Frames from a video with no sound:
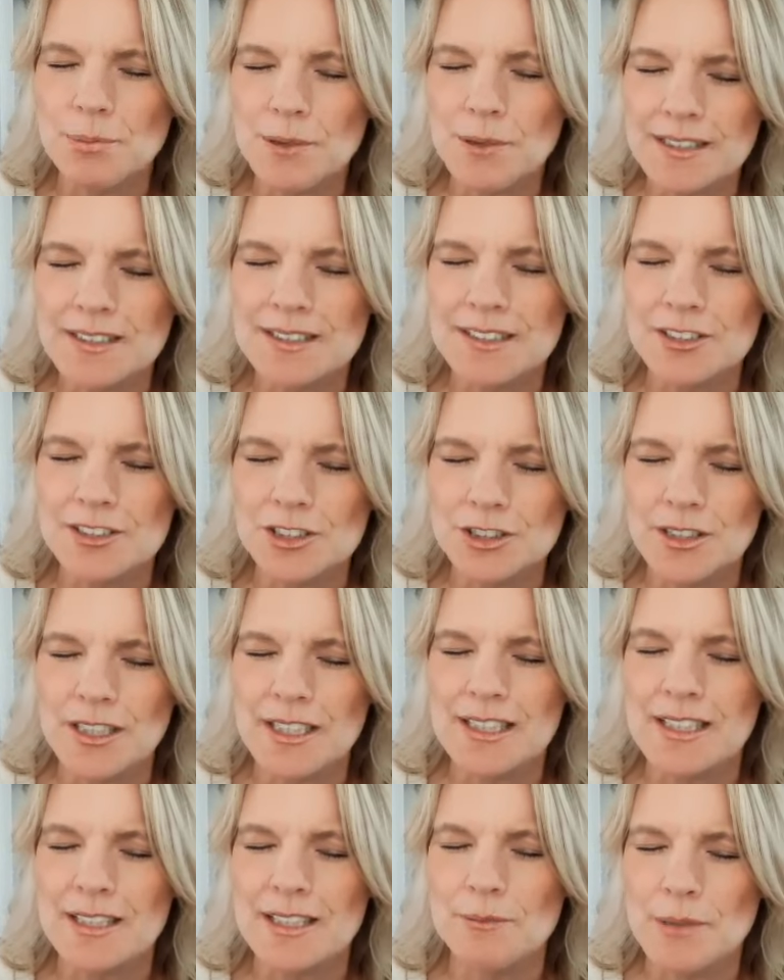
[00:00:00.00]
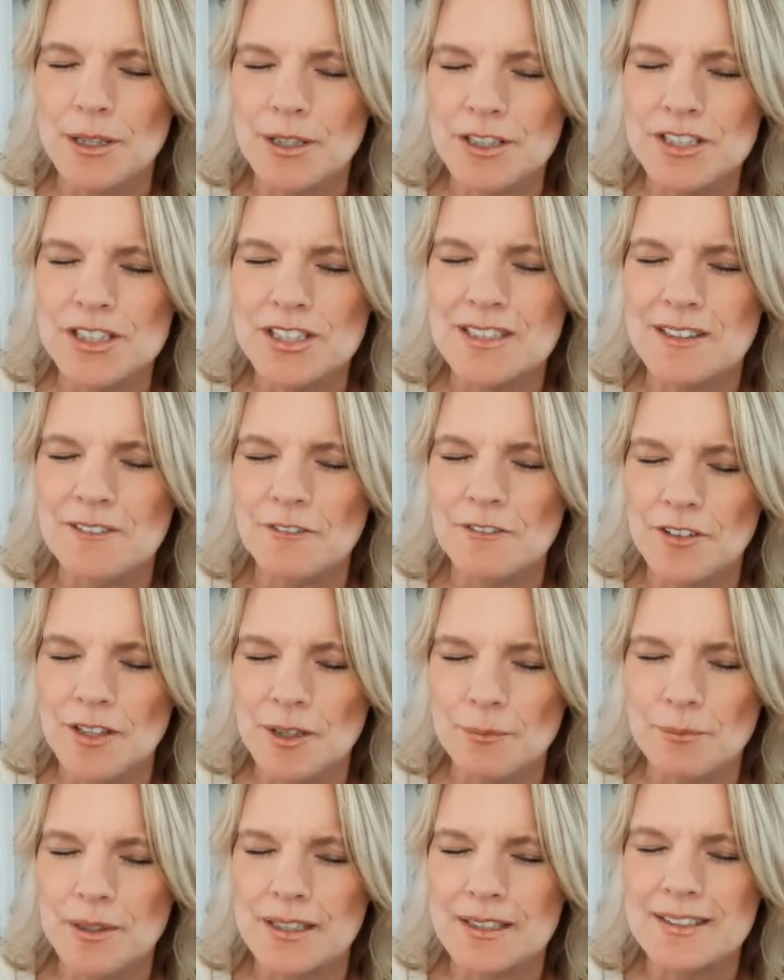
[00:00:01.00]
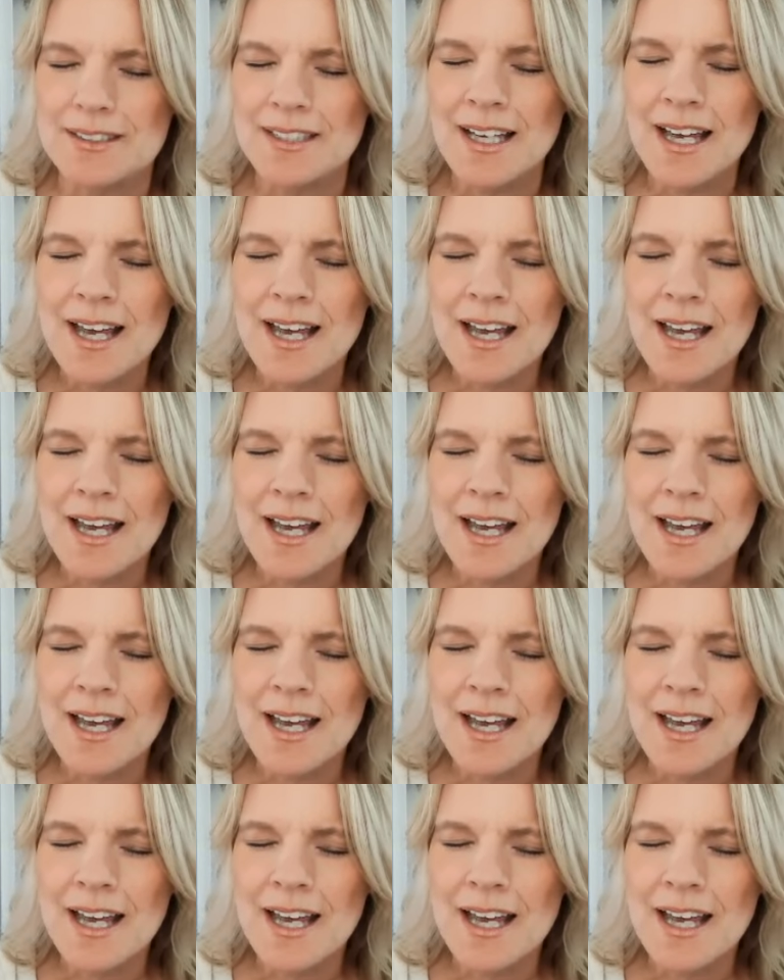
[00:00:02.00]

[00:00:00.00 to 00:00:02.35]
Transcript: bless and strengthen marriages and families